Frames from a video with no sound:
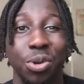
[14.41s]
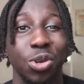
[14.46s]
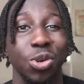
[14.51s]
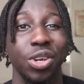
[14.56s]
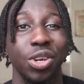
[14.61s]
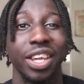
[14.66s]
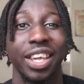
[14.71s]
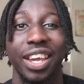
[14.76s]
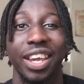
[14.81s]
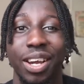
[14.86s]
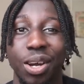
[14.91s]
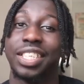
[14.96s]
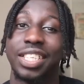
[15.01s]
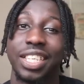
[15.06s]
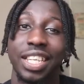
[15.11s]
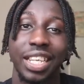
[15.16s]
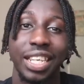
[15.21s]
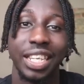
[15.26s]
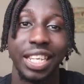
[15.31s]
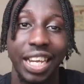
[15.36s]
Okay, in
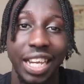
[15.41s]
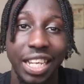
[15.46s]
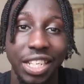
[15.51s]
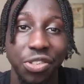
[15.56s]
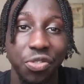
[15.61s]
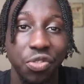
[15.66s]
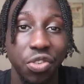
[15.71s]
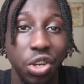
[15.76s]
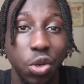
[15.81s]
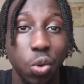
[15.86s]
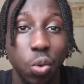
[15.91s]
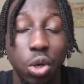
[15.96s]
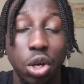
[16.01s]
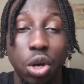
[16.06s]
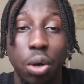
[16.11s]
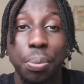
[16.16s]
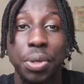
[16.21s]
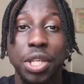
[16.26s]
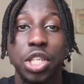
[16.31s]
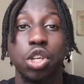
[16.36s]
today's video we're
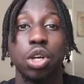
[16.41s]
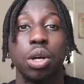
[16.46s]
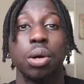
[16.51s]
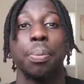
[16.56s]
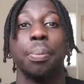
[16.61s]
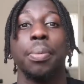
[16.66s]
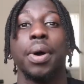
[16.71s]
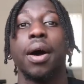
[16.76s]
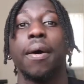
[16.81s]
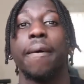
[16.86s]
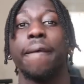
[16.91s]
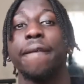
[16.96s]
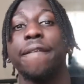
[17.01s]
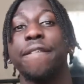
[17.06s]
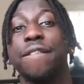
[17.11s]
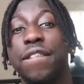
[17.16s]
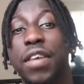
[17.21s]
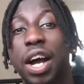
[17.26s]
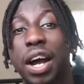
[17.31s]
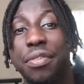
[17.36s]
gonna be talking about
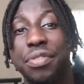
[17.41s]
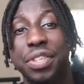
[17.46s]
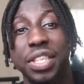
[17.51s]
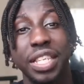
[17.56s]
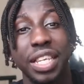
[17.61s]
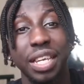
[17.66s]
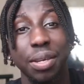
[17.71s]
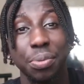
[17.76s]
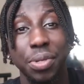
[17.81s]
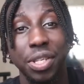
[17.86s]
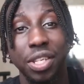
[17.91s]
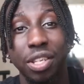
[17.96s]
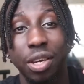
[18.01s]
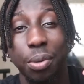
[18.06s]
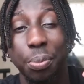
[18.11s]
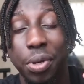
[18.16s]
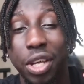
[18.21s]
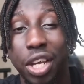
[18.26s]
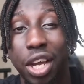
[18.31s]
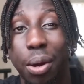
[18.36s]
5 tips
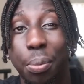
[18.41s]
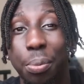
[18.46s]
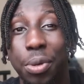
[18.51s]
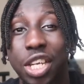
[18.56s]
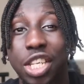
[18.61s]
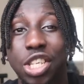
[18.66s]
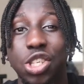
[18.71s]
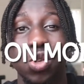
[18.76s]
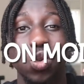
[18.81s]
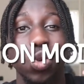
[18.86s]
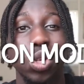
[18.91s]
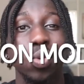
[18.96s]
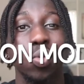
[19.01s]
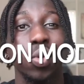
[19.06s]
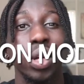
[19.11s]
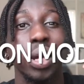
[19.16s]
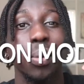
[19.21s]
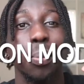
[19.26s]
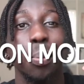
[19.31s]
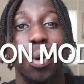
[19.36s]
on becoming a
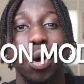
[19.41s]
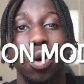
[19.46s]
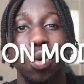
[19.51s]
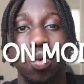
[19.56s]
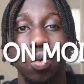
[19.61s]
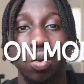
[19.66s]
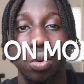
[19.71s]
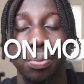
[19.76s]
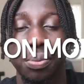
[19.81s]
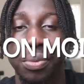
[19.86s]
streetwear model.